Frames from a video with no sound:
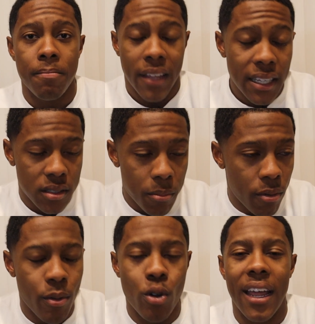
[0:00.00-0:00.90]
That's the
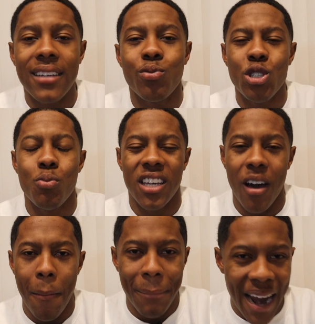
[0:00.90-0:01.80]
bro. That's when you
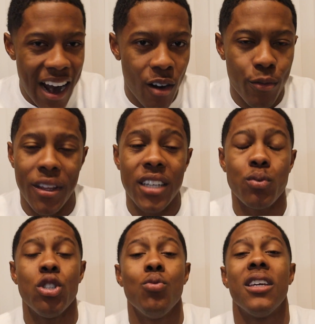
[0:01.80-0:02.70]
become powerful.
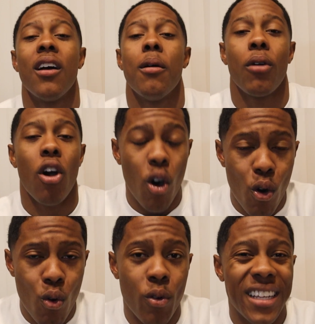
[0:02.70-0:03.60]
That's when you become
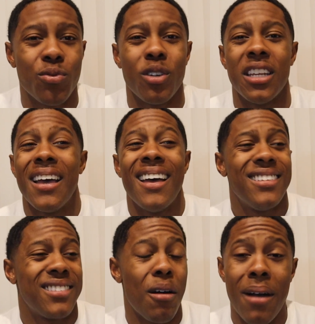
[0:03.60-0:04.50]
cold. Is when
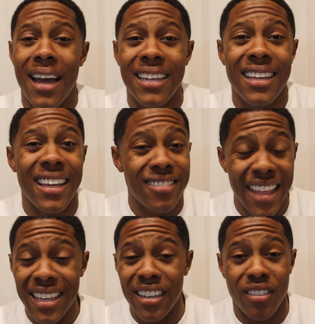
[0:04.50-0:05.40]
somebody if
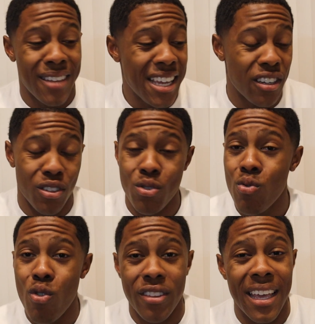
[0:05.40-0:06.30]
they can they can
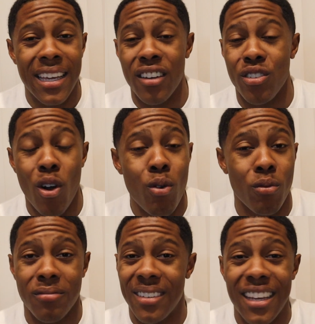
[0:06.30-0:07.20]
do or they can
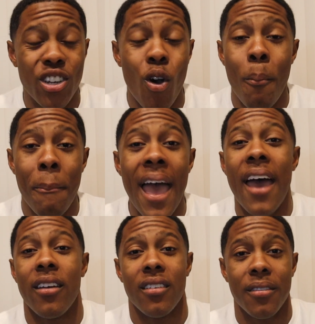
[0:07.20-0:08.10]
don't. It don't
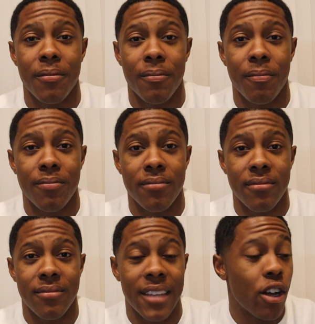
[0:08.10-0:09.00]
matter
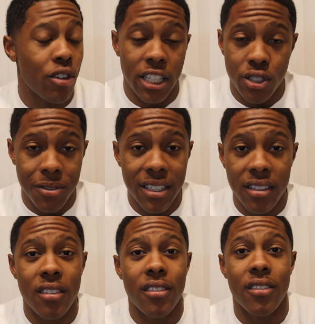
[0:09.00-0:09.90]
they're gonna get
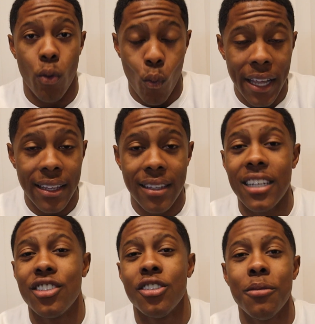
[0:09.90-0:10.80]
treated the way that
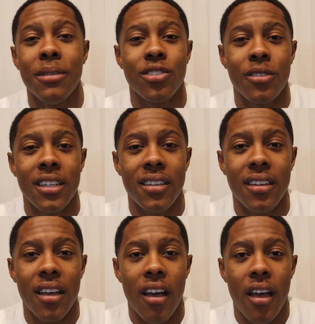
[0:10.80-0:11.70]
they should be treated
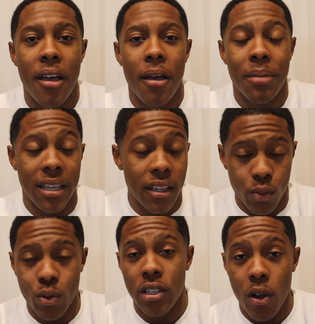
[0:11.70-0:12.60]

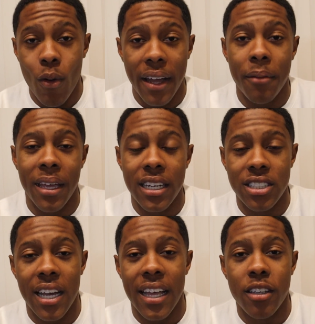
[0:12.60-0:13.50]
because we know how to
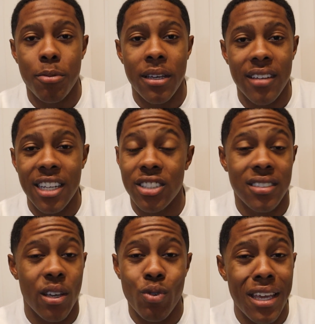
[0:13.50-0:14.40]
manage our
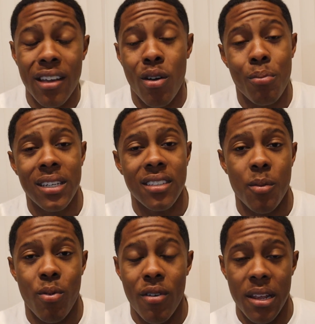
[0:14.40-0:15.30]
expectations and we ain't gonna be
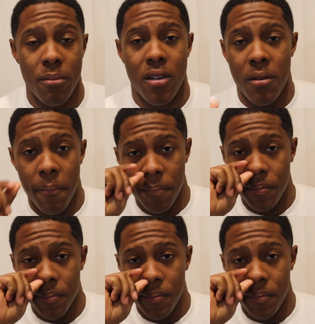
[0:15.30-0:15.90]
disappointed, bro.